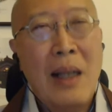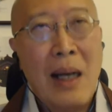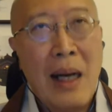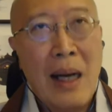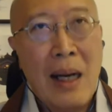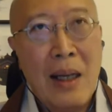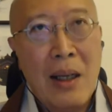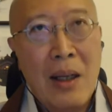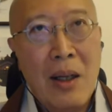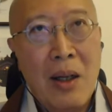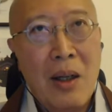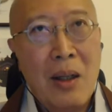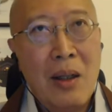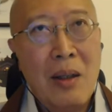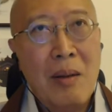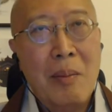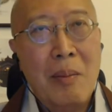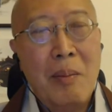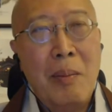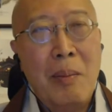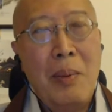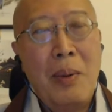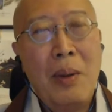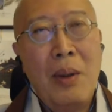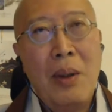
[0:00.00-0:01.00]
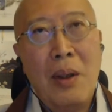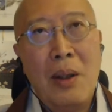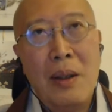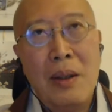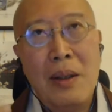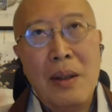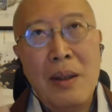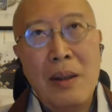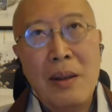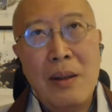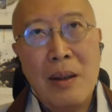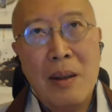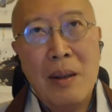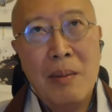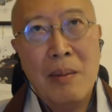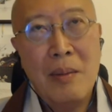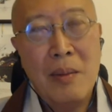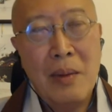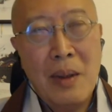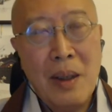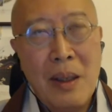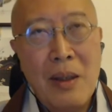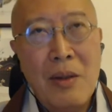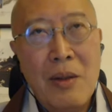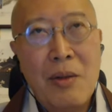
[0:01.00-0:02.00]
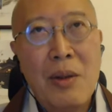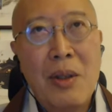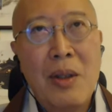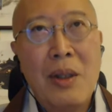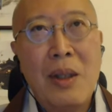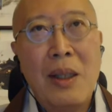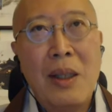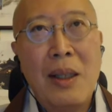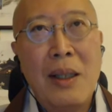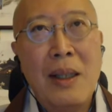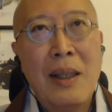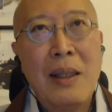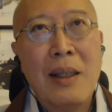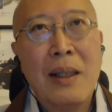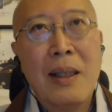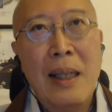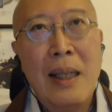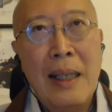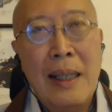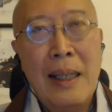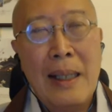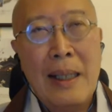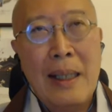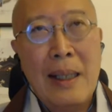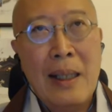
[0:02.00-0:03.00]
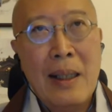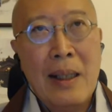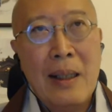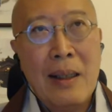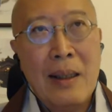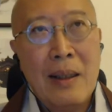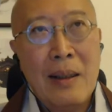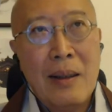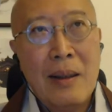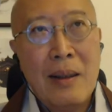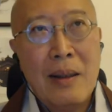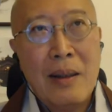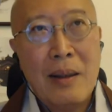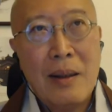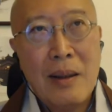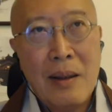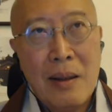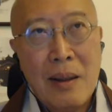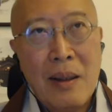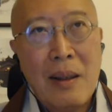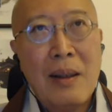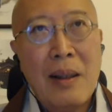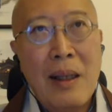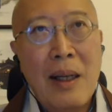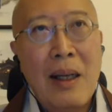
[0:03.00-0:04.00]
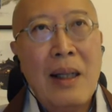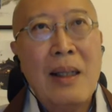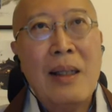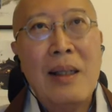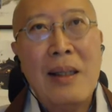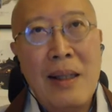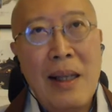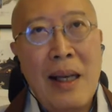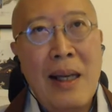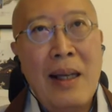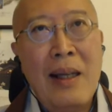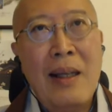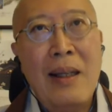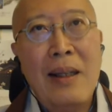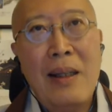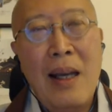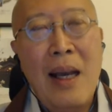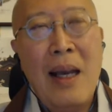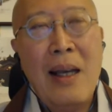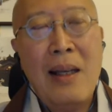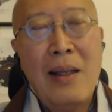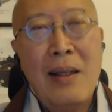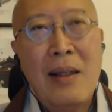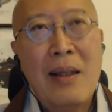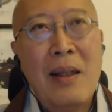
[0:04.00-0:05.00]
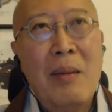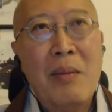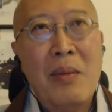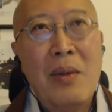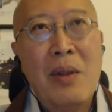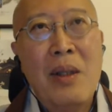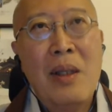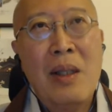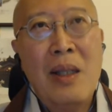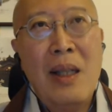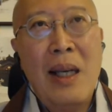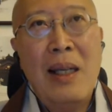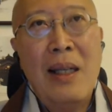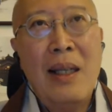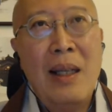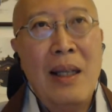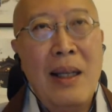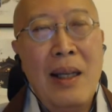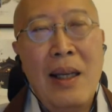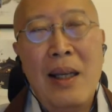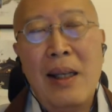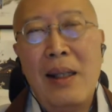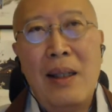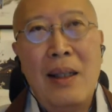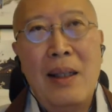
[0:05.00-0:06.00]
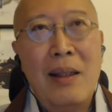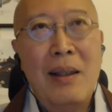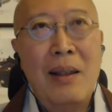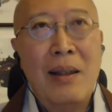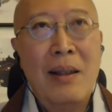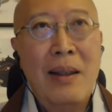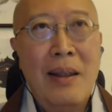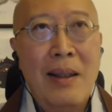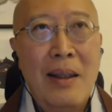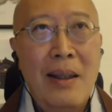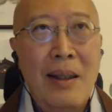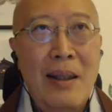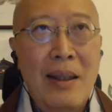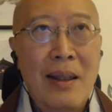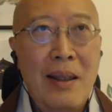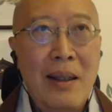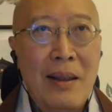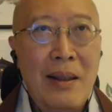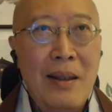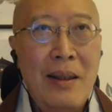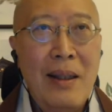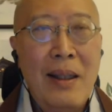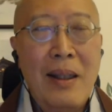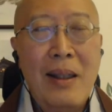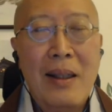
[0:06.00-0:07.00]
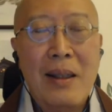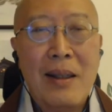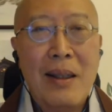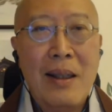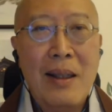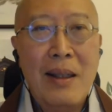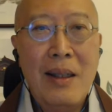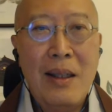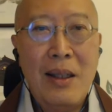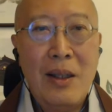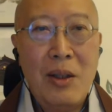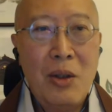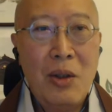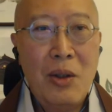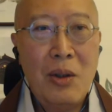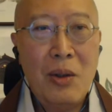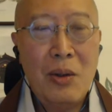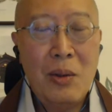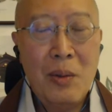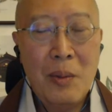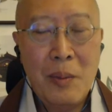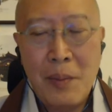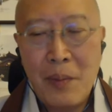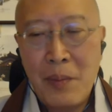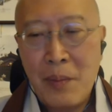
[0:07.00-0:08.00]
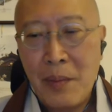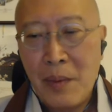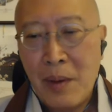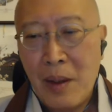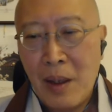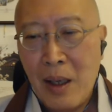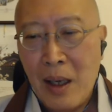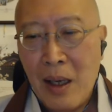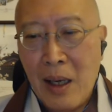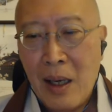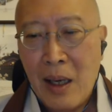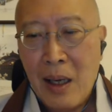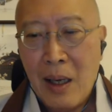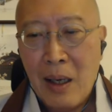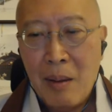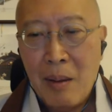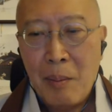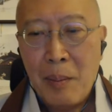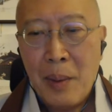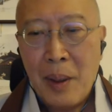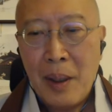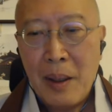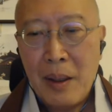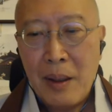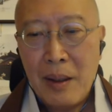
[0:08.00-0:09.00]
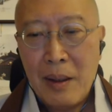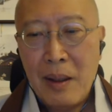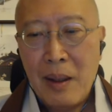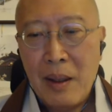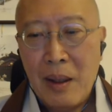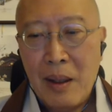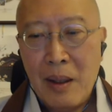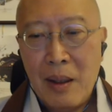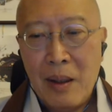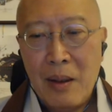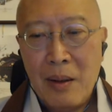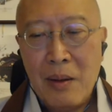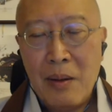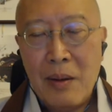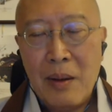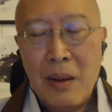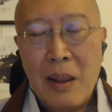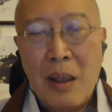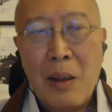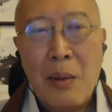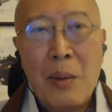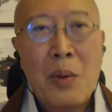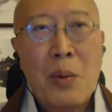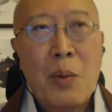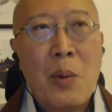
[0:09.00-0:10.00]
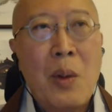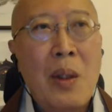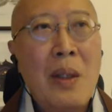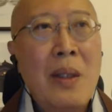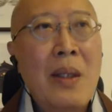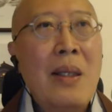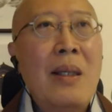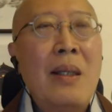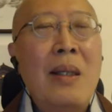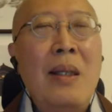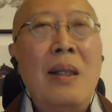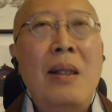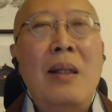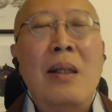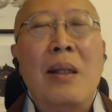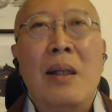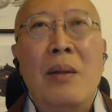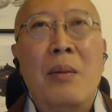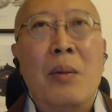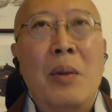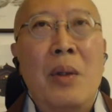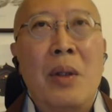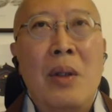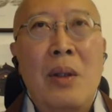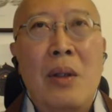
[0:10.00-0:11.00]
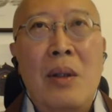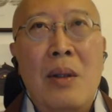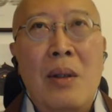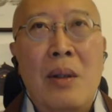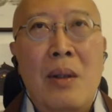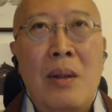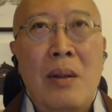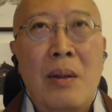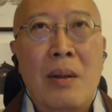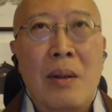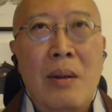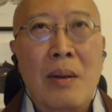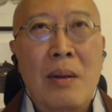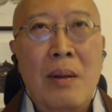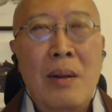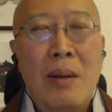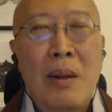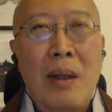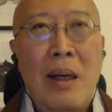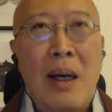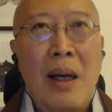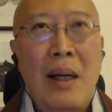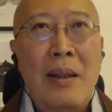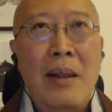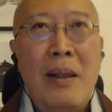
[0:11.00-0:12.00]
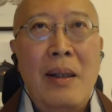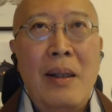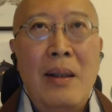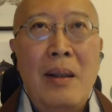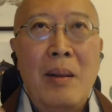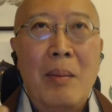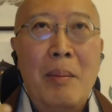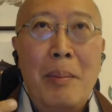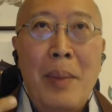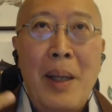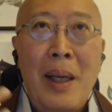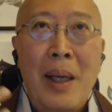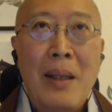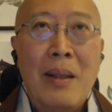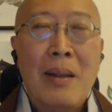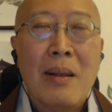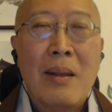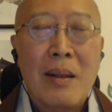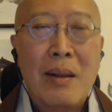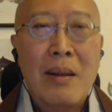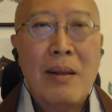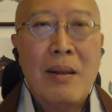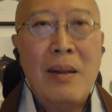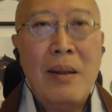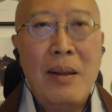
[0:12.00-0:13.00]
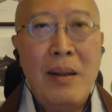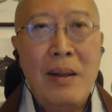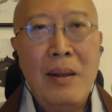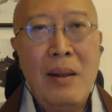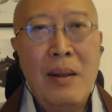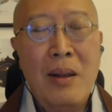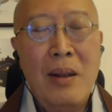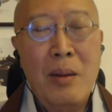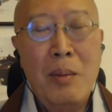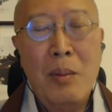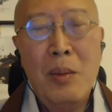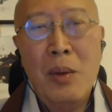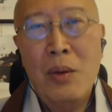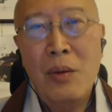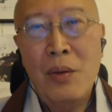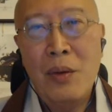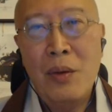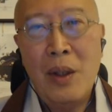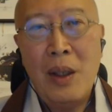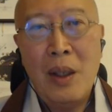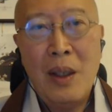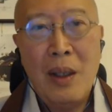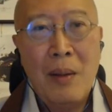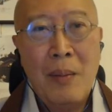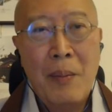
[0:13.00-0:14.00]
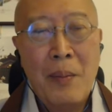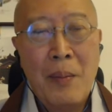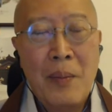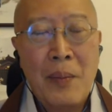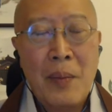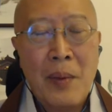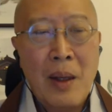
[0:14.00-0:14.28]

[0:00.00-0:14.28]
dialogue, plot, and some interesting. It's like kind of Zen. It has some Zen-like things in it too. But there was one scene in it which is, I think, the best scene in the movie,